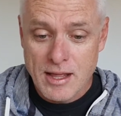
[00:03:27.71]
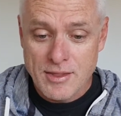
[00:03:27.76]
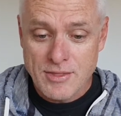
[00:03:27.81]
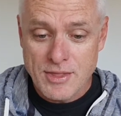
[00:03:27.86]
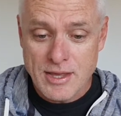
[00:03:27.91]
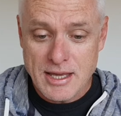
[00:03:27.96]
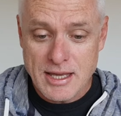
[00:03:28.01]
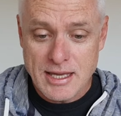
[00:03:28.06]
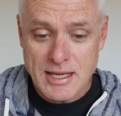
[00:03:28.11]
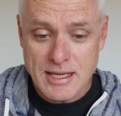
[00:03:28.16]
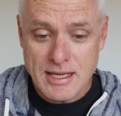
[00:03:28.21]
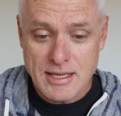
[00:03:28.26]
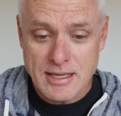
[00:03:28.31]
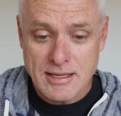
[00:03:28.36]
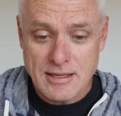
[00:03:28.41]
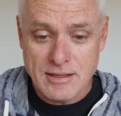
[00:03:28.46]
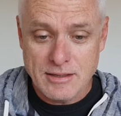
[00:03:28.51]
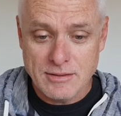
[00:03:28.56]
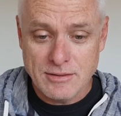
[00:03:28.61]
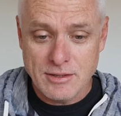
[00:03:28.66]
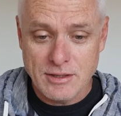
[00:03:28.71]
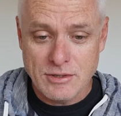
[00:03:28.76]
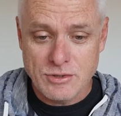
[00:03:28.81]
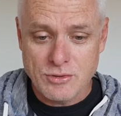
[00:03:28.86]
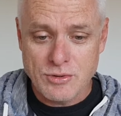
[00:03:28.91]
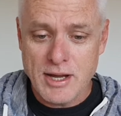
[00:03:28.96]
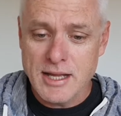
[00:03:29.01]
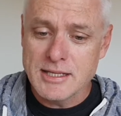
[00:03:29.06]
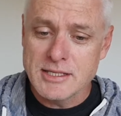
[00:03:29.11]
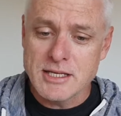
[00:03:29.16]
The
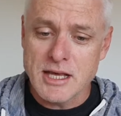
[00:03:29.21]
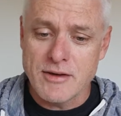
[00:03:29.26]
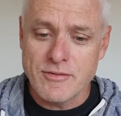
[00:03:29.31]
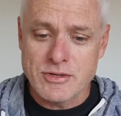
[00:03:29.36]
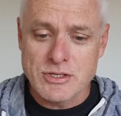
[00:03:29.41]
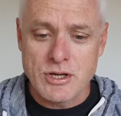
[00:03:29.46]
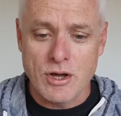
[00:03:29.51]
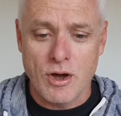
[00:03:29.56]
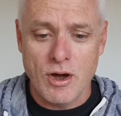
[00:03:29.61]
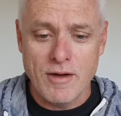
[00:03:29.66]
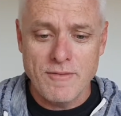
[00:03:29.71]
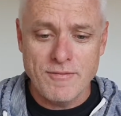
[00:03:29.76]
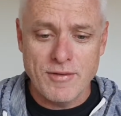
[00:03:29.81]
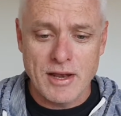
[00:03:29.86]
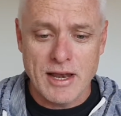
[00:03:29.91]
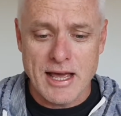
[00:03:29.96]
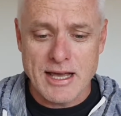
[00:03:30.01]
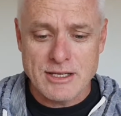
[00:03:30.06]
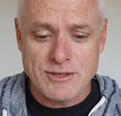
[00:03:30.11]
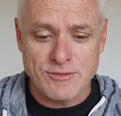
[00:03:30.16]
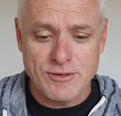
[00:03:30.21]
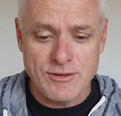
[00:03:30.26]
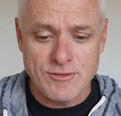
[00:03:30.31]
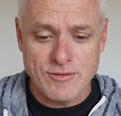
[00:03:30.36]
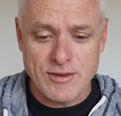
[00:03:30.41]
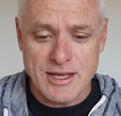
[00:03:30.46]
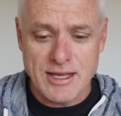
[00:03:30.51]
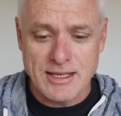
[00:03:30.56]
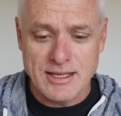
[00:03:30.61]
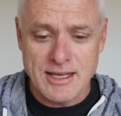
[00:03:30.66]
trends over time for the last
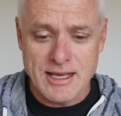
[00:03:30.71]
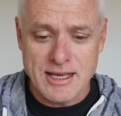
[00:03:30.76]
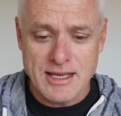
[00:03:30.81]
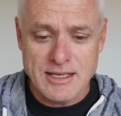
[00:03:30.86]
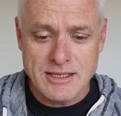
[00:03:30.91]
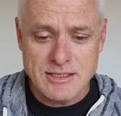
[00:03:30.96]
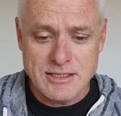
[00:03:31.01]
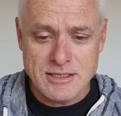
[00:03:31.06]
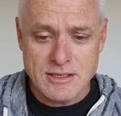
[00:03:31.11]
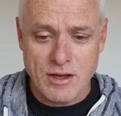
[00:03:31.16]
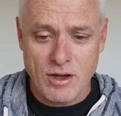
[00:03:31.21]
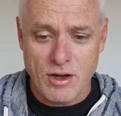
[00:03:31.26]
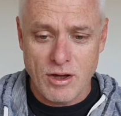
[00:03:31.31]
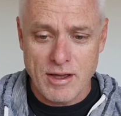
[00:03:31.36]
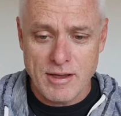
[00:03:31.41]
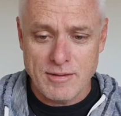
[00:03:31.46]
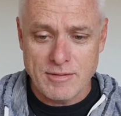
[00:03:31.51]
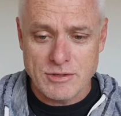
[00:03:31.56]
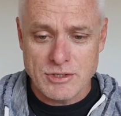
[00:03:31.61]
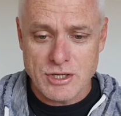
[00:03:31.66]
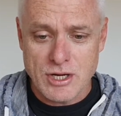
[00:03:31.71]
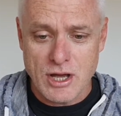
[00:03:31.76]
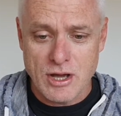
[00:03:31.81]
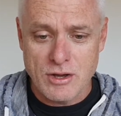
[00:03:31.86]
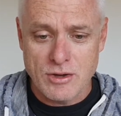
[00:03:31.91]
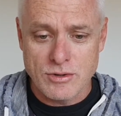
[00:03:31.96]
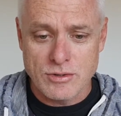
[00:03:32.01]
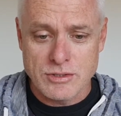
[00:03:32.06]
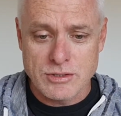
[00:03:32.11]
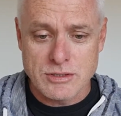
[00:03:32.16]
15 years, I
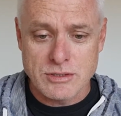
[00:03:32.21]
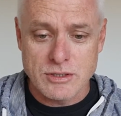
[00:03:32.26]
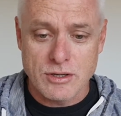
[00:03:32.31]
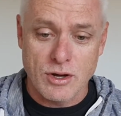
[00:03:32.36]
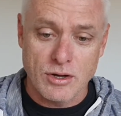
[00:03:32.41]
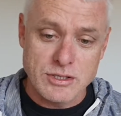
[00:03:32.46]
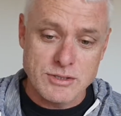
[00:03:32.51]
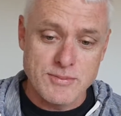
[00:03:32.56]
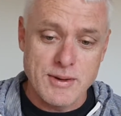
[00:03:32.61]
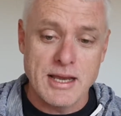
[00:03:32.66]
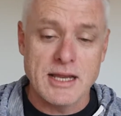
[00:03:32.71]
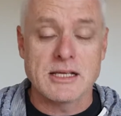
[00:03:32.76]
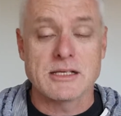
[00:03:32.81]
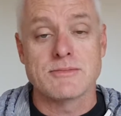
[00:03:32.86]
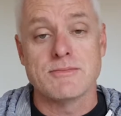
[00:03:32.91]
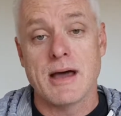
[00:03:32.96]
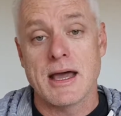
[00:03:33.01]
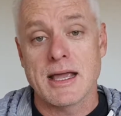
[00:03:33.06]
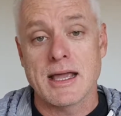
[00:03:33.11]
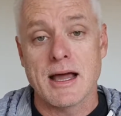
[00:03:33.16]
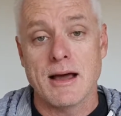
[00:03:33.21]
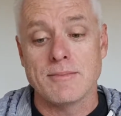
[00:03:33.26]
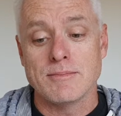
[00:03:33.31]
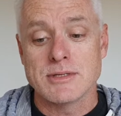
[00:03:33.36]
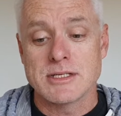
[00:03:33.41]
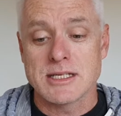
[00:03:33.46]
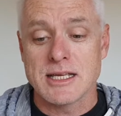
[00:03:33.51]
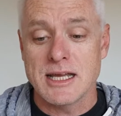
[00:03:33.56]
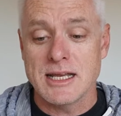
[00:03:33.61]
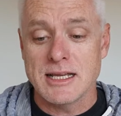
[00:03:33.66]
chose cosmetics, makeup and
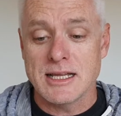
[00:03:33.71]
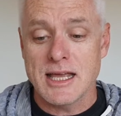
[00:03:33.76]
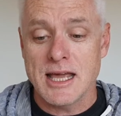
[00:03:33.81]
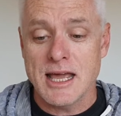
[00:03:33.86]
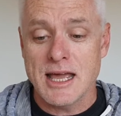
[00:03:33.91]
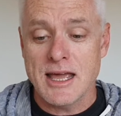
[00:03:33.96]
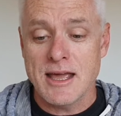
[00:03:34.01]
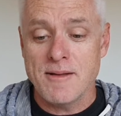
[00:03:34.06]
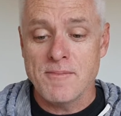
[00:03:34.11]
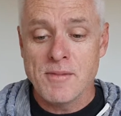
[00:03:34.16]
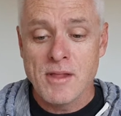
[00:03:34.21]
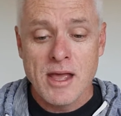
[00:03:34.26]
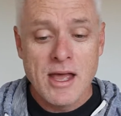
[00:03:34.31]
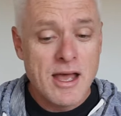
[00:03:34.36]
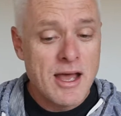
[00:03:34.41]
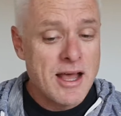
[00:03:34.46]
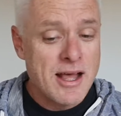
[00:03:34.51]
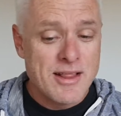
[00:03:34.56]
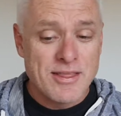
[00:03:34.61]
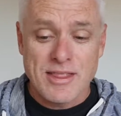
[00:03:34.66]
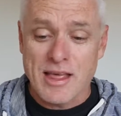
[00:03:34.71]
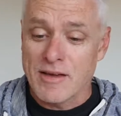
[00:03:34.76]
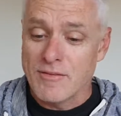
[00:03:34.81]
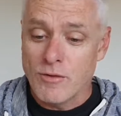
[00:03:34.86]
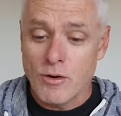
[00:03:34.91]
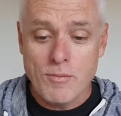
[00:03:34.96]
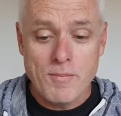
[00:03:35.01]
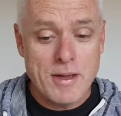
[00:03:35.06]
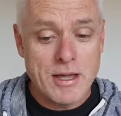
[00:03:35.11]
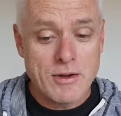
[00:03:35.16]
skincare. They've
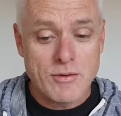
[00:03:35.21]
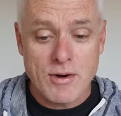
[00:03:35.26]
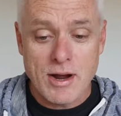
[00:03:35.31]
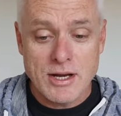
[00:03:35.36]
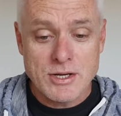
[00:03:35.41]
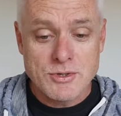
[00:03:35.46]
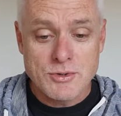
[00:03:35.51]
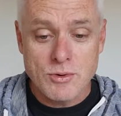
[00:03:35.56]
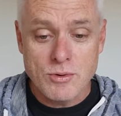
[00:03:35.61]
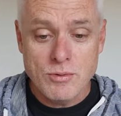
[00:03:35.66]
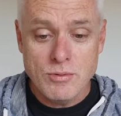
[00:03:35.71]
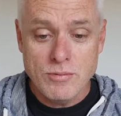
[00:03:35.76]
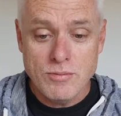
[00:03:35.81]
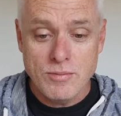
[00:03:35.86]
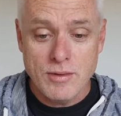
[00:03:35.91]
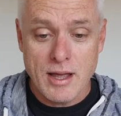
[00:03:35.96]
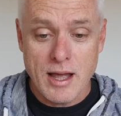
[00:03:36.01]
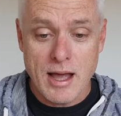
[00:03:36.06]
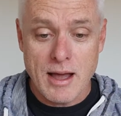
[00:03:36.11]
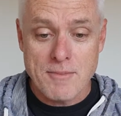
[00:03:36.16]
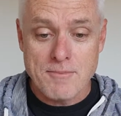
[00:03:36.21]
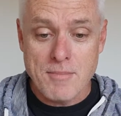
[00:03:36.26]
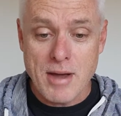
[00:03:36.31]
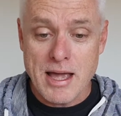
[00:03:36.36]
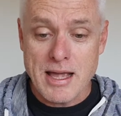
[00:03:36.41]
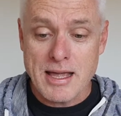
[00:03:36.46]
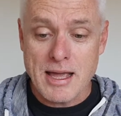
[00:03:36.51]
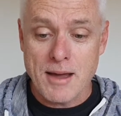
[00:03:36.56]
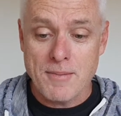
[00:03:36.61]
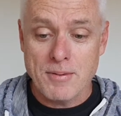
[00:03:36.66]
all been gradual.
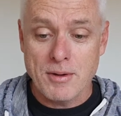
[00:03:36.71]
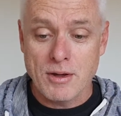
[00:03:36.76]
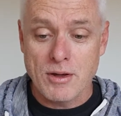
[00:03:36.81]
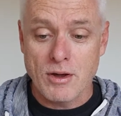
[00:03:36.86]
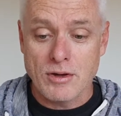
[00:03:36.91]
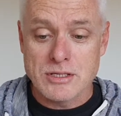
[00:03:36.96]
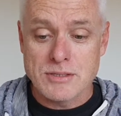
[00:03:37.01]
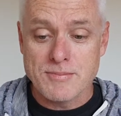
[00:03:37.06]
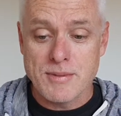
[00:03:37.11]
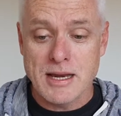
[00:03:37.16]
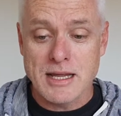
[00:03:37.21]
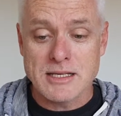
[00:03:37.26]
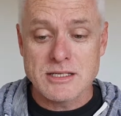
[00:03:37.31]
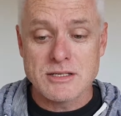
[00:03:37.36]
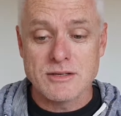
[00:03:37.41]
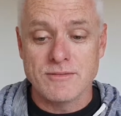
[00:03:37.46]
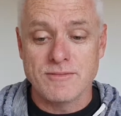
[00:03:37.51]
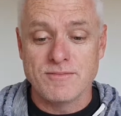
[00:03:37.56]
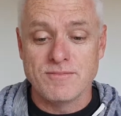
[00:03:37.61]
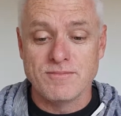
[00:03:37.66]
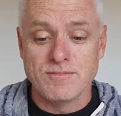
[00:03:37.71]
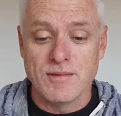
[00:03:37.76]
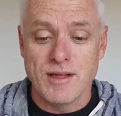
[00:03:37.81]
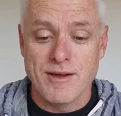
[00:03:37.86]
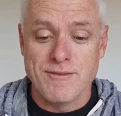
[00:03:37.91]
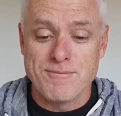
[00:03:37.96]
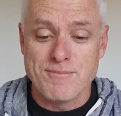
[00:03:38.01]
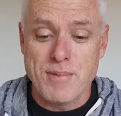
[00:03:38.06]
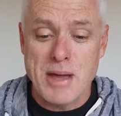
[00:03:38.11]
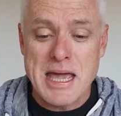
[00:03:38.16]
Makeup and cosmetics
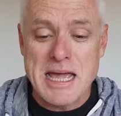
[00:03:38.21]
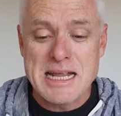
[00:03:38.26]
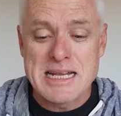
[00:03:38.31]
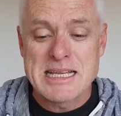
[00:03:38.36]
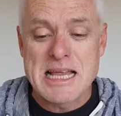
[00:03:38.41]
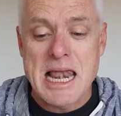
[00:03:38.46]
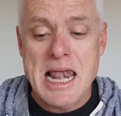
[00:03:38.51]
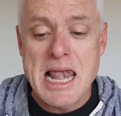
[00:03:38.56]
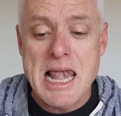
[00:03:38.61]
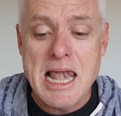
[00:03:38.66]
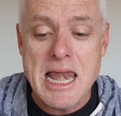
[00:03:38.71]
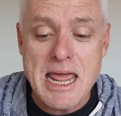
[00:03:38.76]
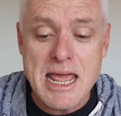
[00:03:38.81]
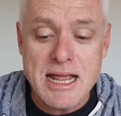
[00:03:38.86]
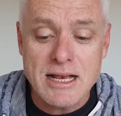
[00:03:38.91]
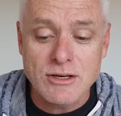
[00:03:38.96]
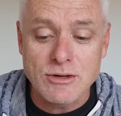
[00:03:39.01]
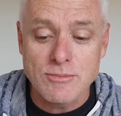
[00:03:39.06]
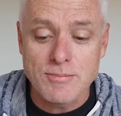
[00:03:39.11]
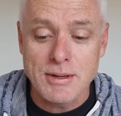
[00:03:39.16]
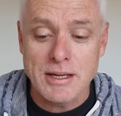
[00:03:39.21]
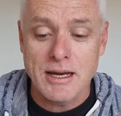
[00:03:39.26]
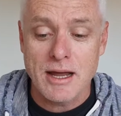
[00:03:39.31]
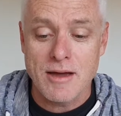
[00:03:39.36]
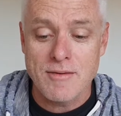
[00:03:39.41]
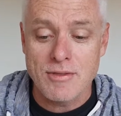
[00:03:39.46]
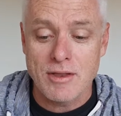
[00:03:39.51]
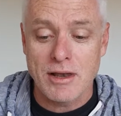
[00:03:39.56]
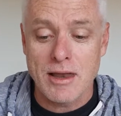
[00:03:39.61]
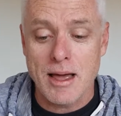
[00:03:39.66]
have peaked a little bit
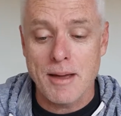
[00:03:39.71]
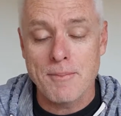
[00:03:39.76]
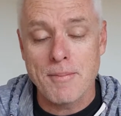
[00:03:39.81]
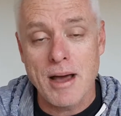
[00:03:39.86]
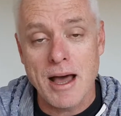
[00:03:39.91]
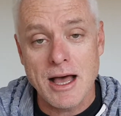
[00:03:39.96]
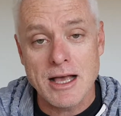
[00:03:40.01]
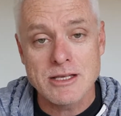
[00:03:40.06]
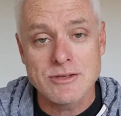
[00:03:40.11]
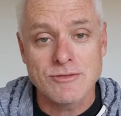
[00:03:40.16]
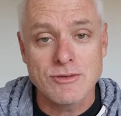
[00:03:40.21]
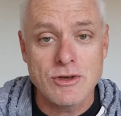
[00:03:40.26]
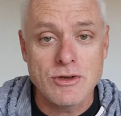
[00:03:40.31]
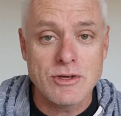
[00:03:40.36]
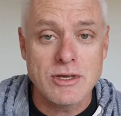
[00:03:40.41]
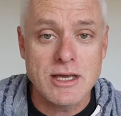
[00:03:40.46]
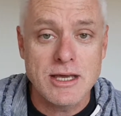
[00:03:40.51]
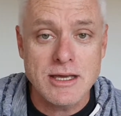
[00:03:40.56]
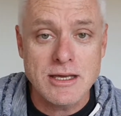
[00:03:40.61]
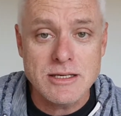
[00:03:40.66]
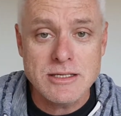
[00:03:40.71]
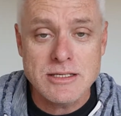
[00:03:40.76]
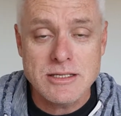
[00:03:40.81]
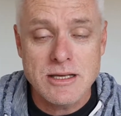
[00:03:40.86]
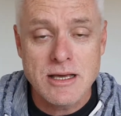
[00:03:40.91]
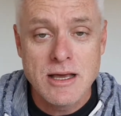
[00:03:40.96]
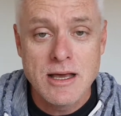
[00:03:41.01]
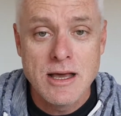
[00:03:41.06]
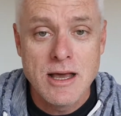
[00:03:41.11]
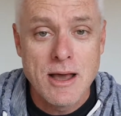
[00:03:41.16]
over the past few years,
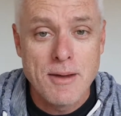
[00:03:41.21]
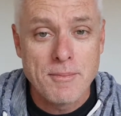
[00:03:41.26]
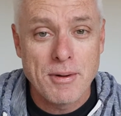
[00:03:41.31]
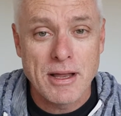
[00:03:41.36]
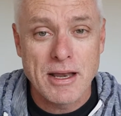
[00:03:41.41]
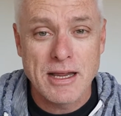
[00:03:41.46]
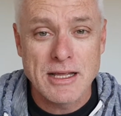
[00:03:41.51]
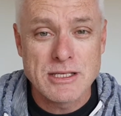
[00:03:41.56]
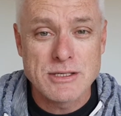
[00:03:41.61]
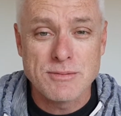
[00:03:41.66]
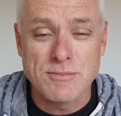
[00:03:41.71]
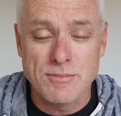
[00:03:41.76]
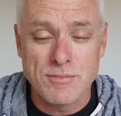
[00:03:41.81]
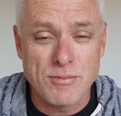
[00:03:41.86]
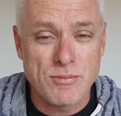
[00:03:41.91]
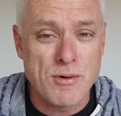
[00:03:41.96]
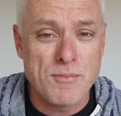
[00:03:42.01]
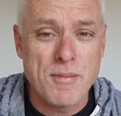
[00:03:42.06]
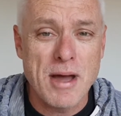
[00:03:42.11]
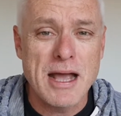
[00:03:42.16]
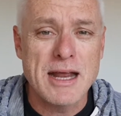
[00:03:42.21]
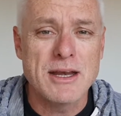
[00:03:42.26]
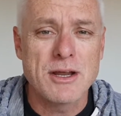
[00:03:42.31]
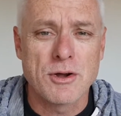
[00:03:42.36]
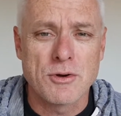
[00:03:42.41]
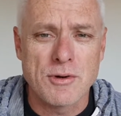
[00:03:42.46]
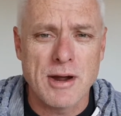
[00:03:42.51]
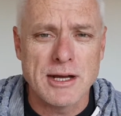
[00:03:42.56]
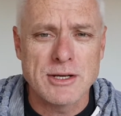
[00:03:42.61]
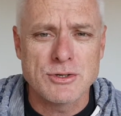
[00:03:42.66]
but it's remained a
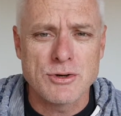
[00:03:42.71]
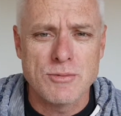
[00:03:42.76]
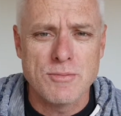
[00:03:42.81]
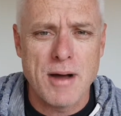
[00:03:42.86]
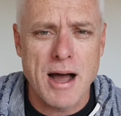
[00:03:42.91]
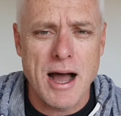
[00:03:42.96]
gradual